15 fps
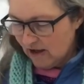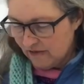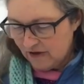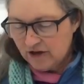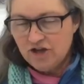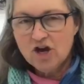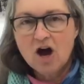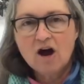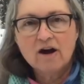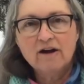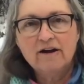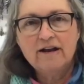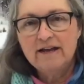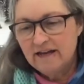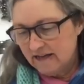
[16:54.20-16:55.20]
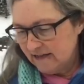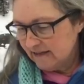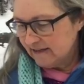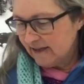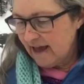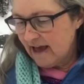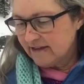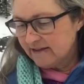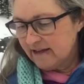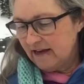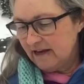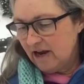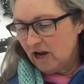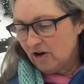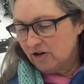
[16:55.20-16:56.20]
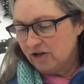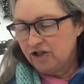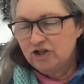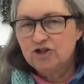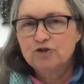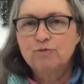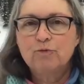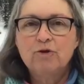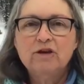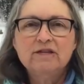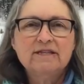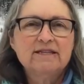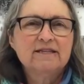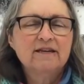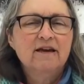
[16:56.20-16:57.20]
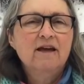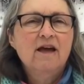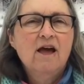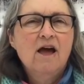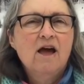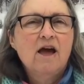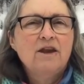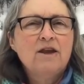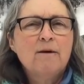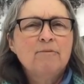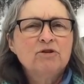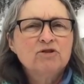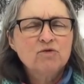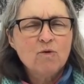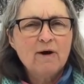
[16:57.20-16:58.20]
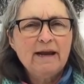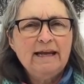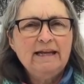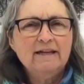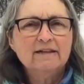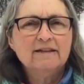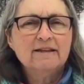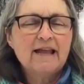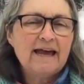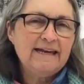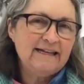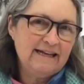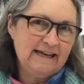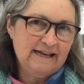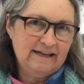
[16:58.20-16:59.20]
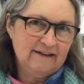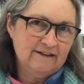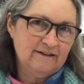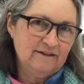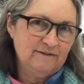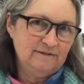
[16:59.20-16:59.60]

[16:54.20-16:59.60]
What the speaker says: The yarn is Cascade Heritage Prints, number 20, Lightning.